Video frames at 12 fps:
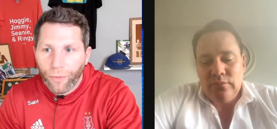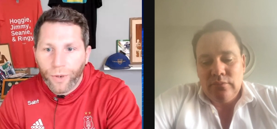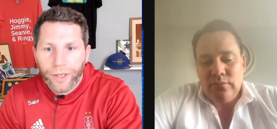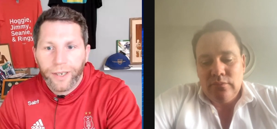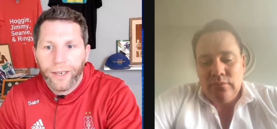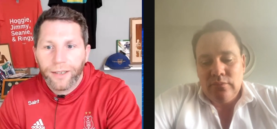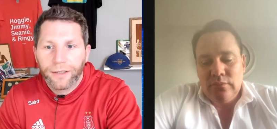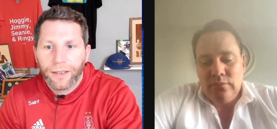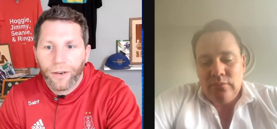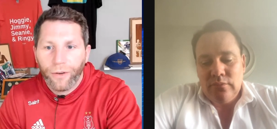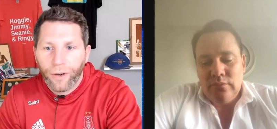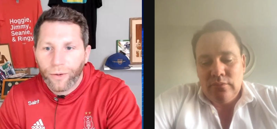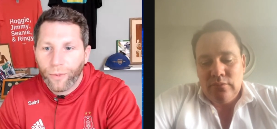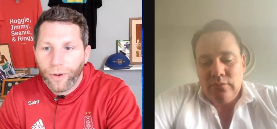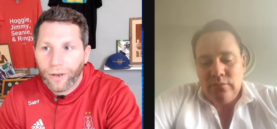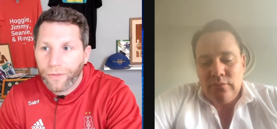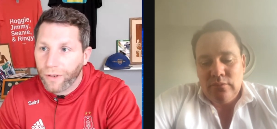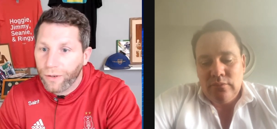Speaker 1: What do you think's gone wrong with
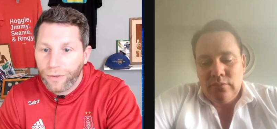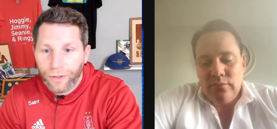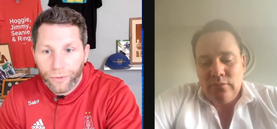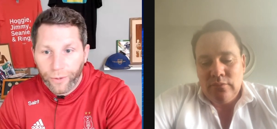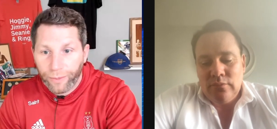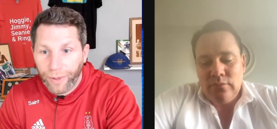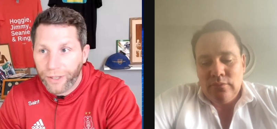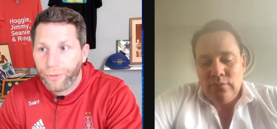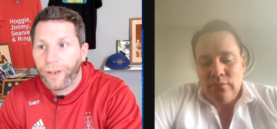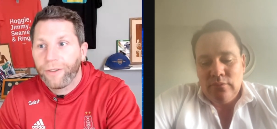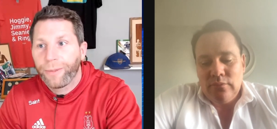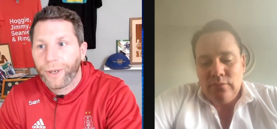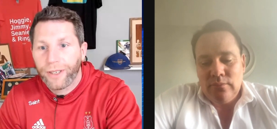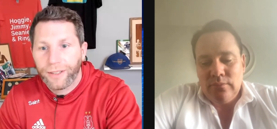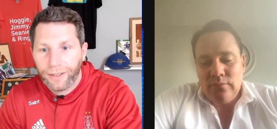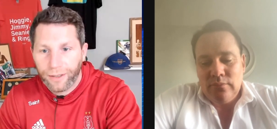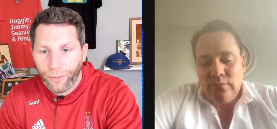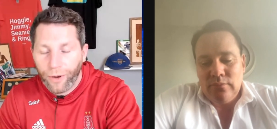Waterford? Losing by 12
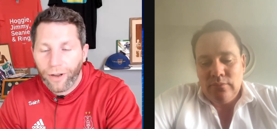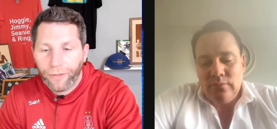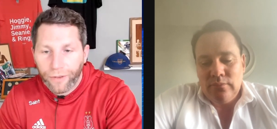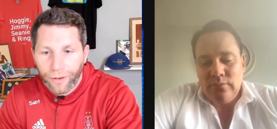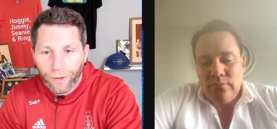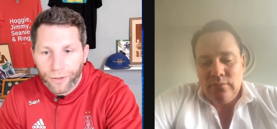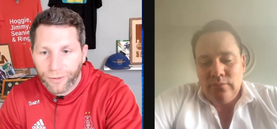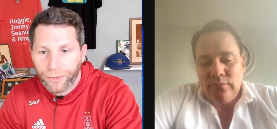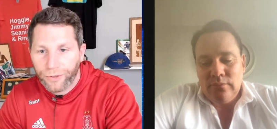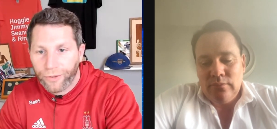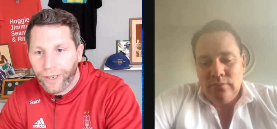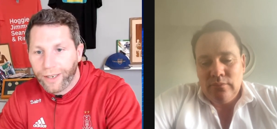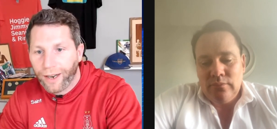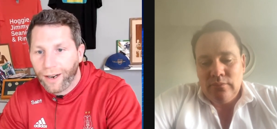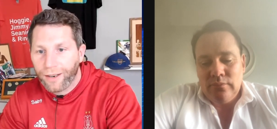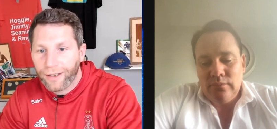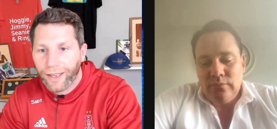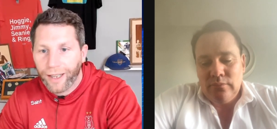points to Waterford, of course, was the red
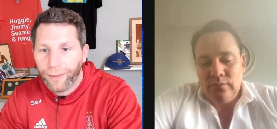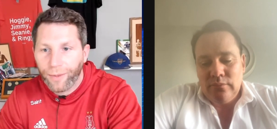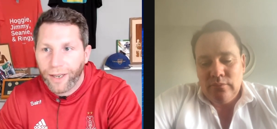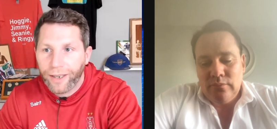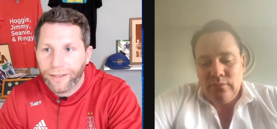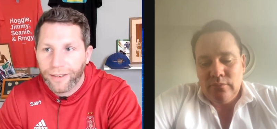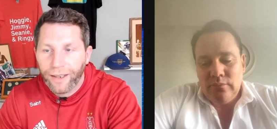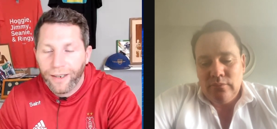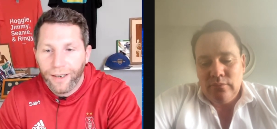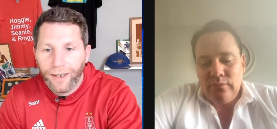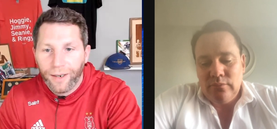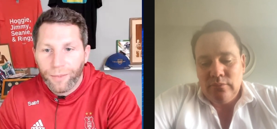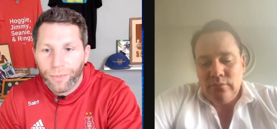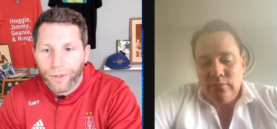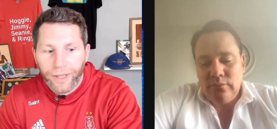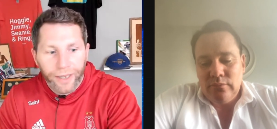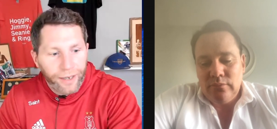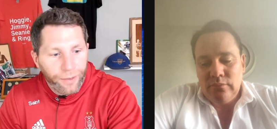card to Caelan Lyons. But
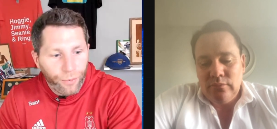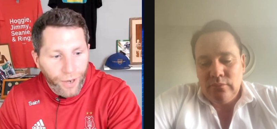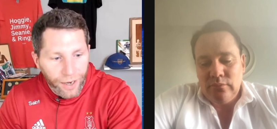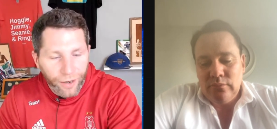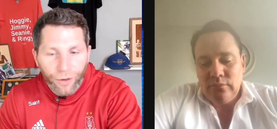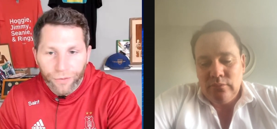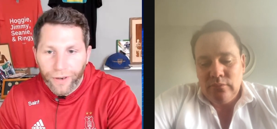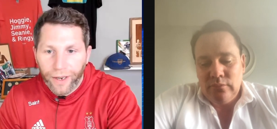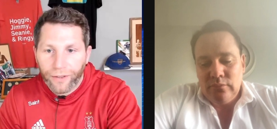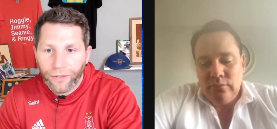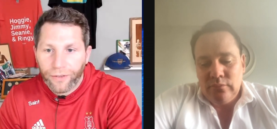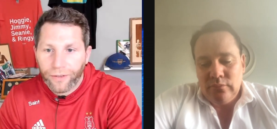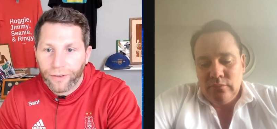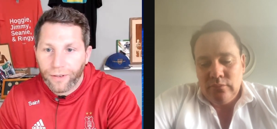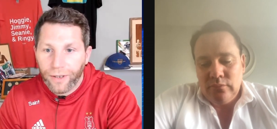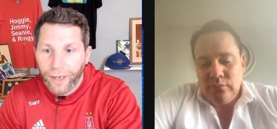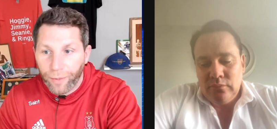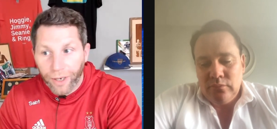they did well enough against
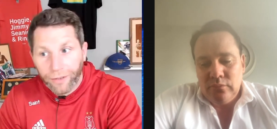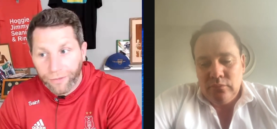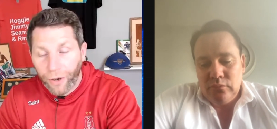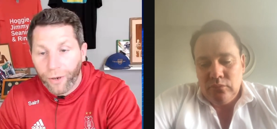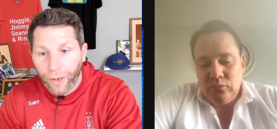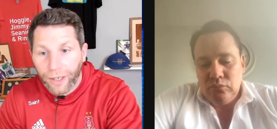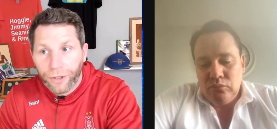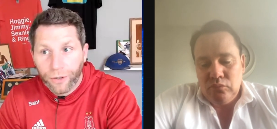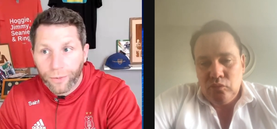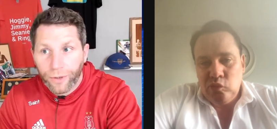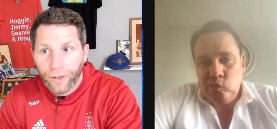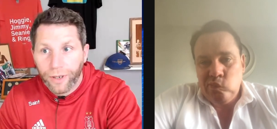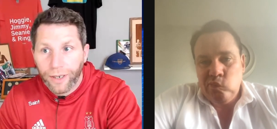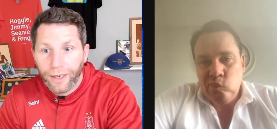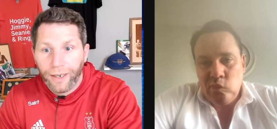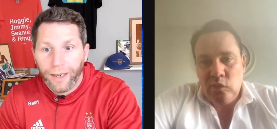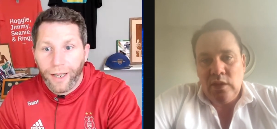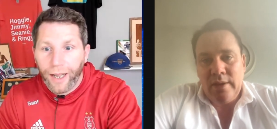Limerick, very well, should have won.
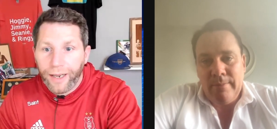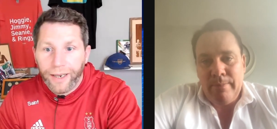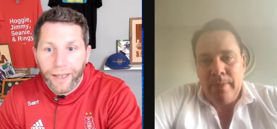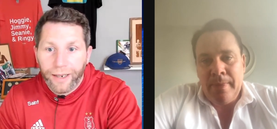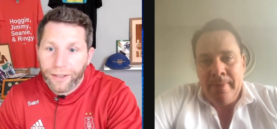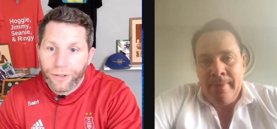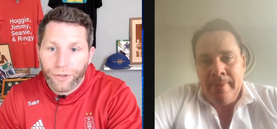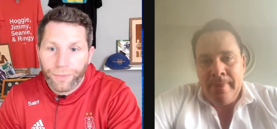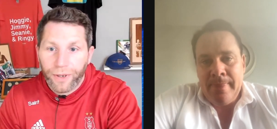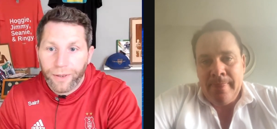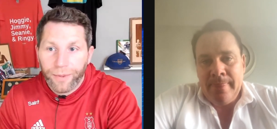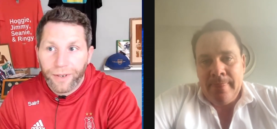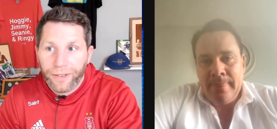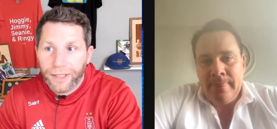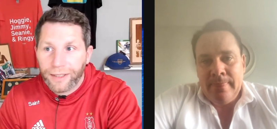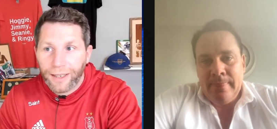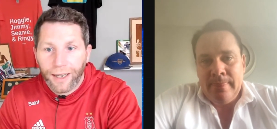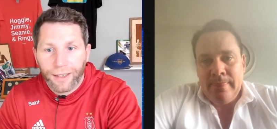And then it's just been a bit of a
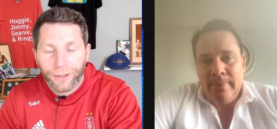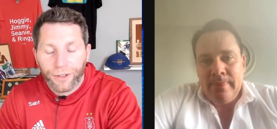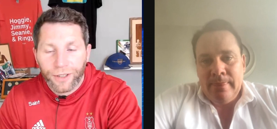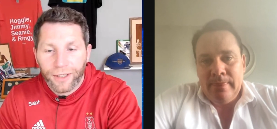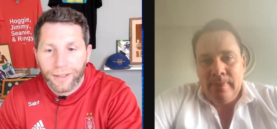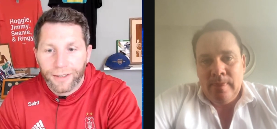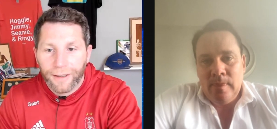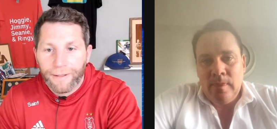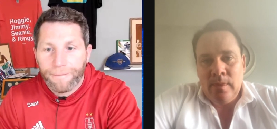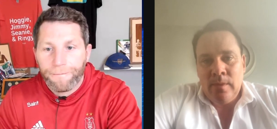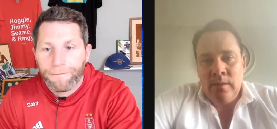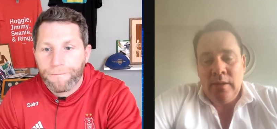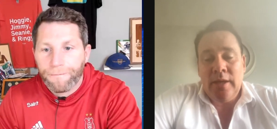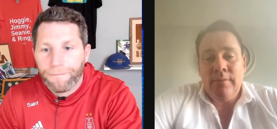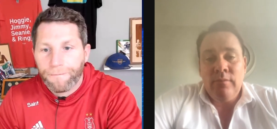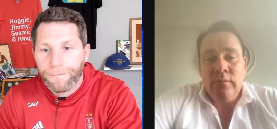disaster since. Yeah.